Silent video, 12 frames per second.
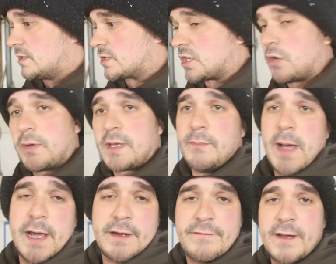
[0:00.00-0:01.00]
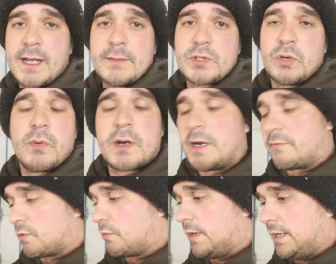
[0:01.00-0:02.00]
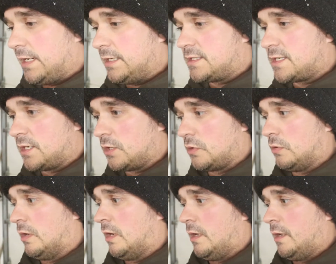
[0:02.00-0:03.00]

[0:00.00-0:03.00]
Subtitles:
so we can modify them to whatever we need to.